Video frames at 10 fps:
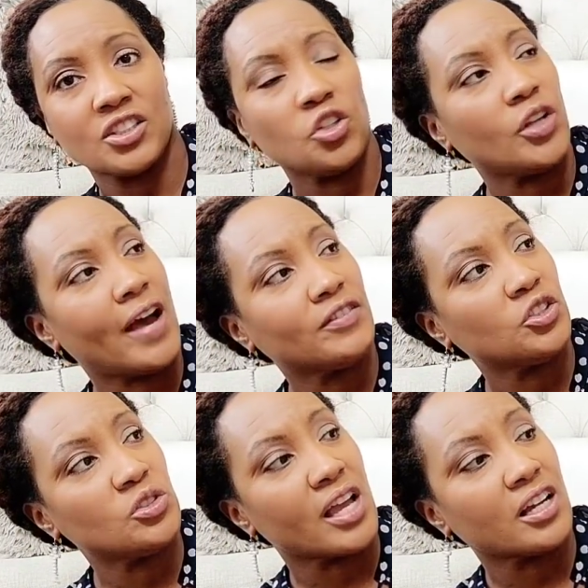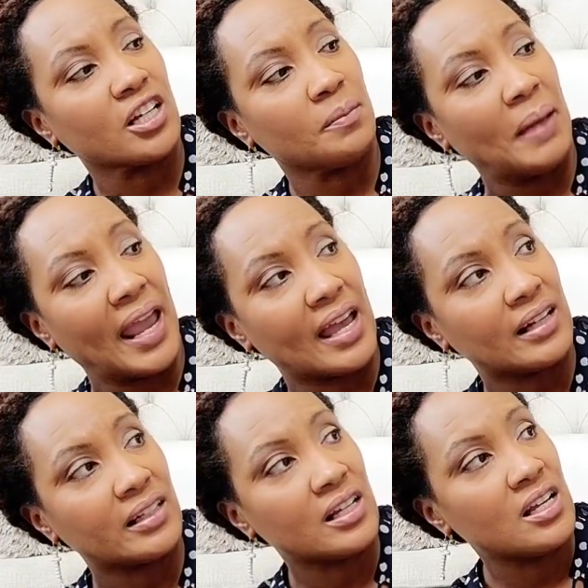So you'd have to use like a
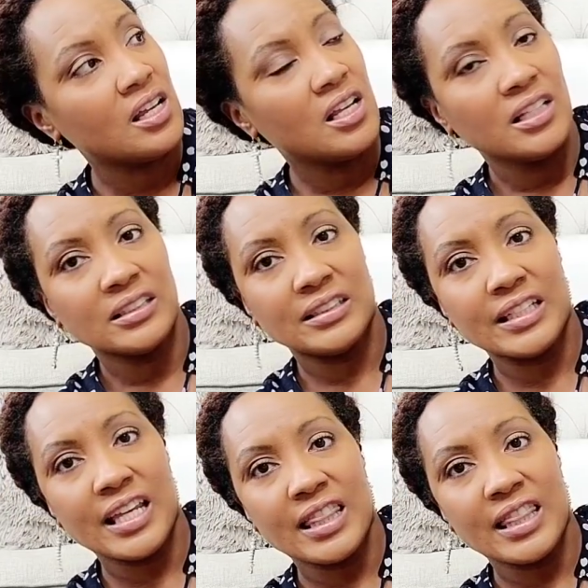command sticky